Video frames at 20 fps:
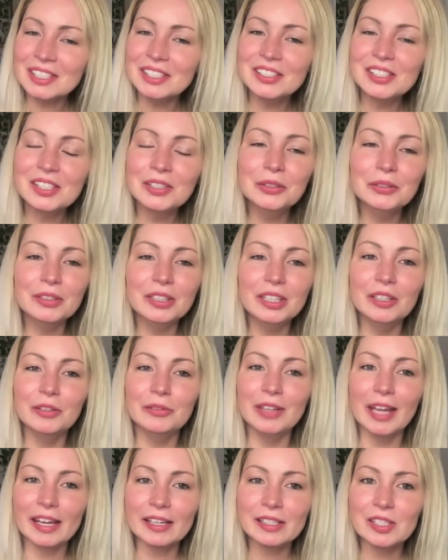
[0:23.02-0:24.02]

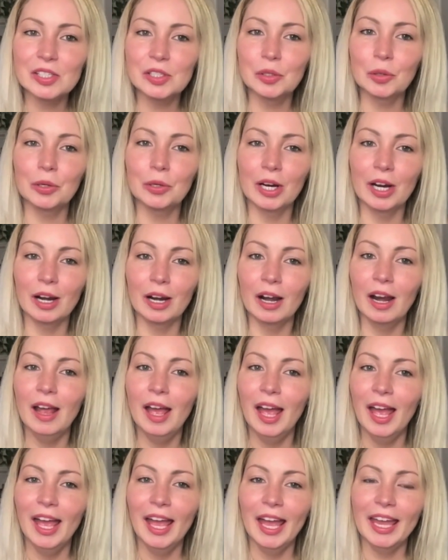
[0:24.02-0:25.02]
Nextdoor
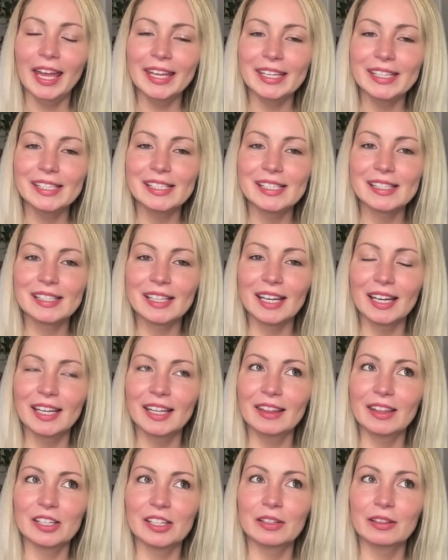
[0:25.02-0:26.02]
is
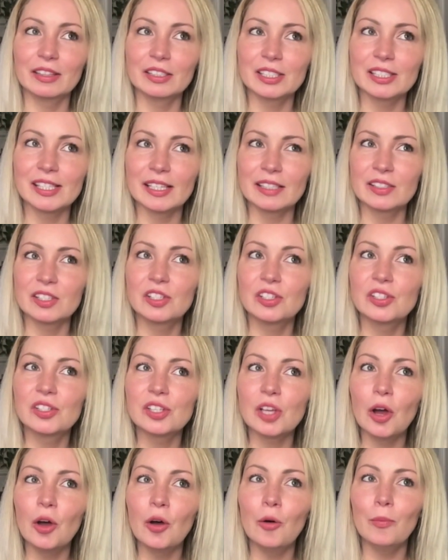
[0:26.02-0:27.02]
there's
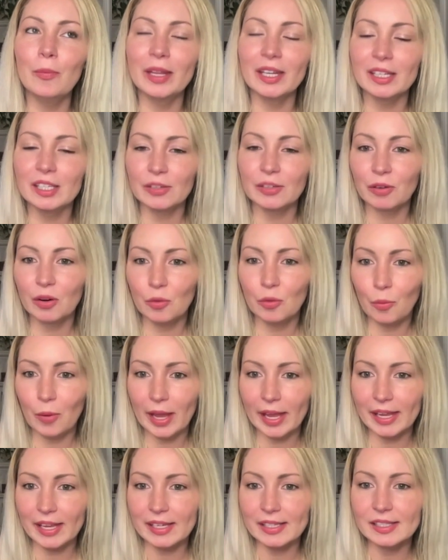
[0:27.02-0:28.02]
so many different
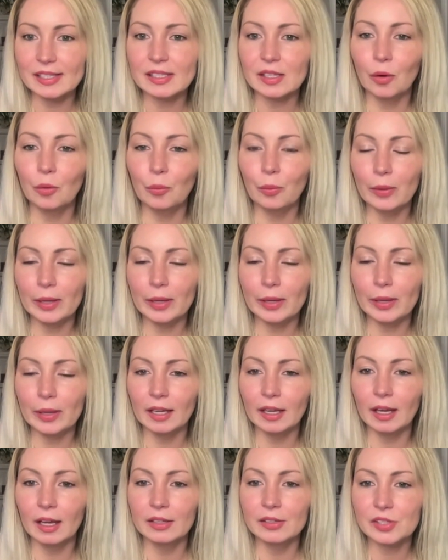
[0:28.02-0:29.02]
ways
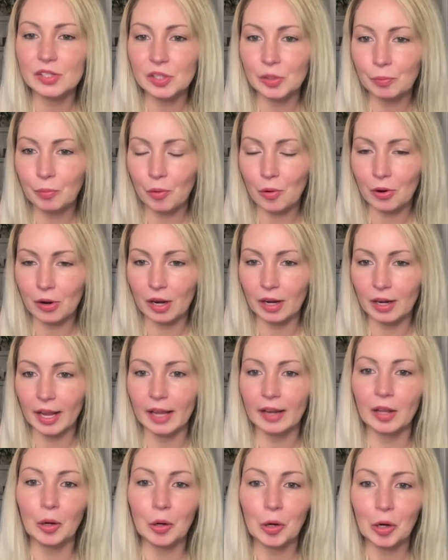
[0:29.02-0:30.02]
we support
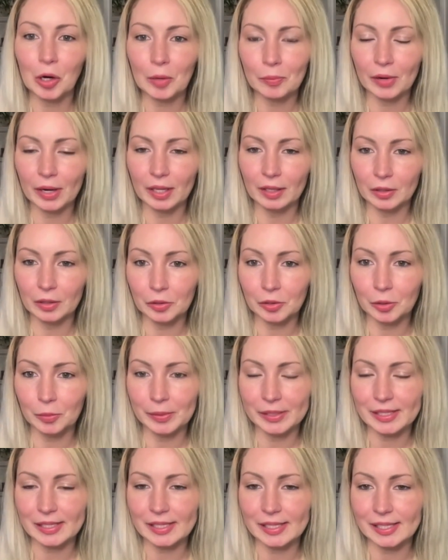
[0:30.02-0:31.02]
and incorporate local
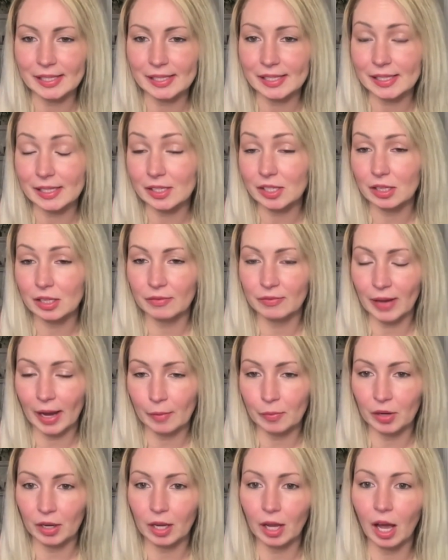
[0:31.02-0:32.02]
businesses into the
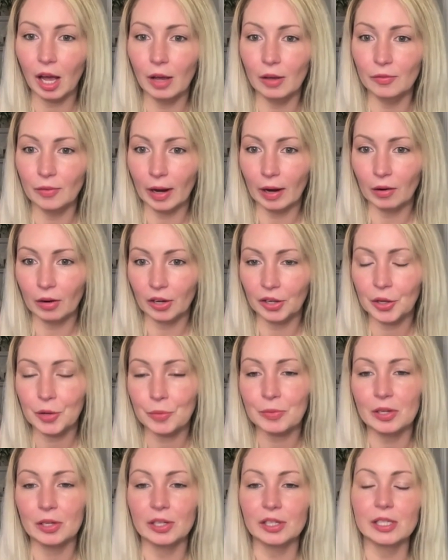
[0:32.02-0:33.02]
fabric of our
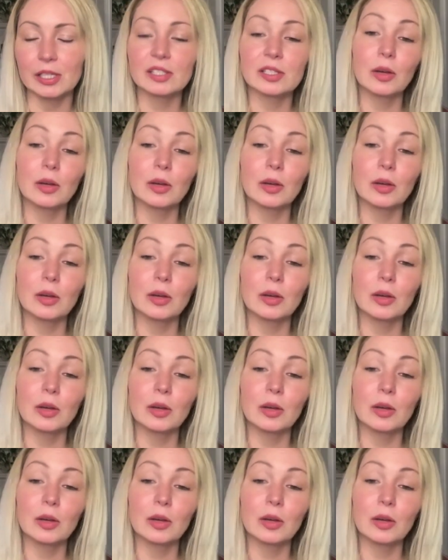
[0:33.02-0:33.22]
community.